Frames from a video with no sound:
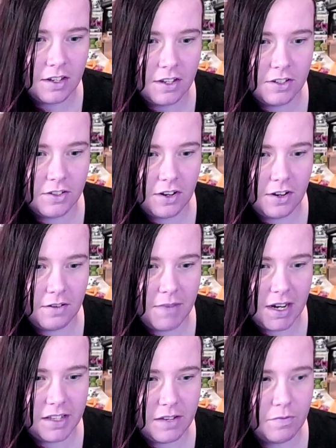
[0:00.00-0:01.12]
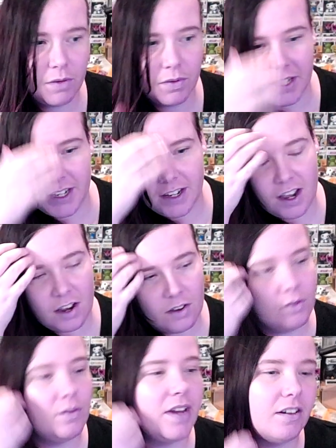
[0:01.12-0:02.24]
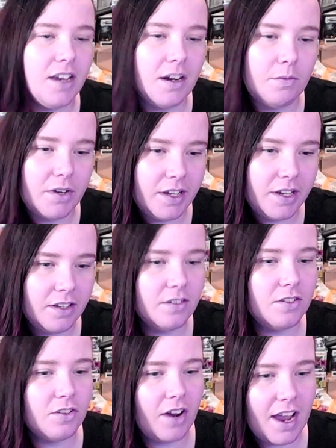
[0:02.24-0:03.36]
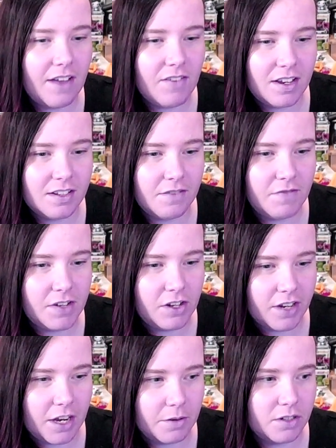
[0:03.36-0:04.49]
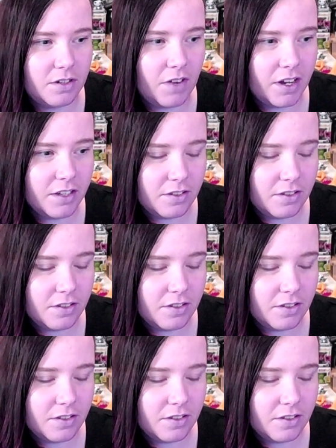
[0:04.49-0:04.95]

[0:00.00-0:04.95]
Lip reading: So mainly we want to get our camera in. So I have it as a video capture device.